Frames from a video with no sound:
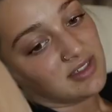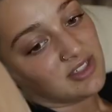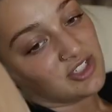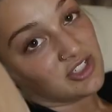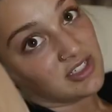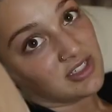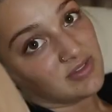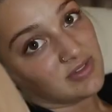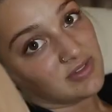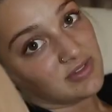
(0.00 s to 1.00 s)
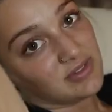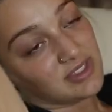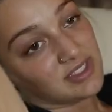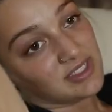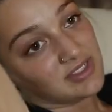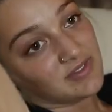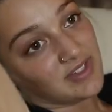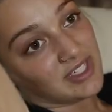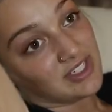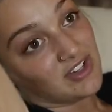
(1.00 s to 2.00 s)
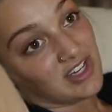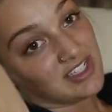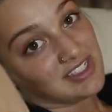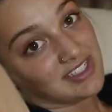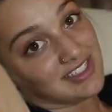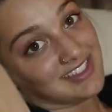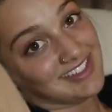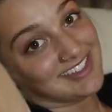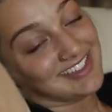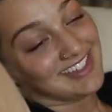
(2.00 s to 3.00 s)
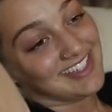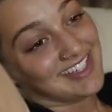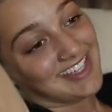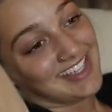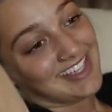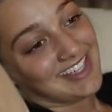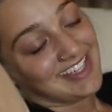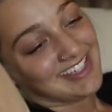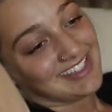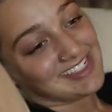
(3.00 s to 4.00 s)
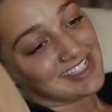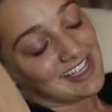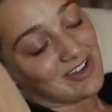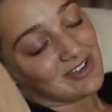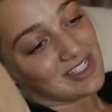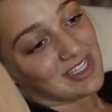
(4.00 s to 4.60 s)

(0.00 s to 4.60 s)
Shit was fucking crazy. So yeah, I was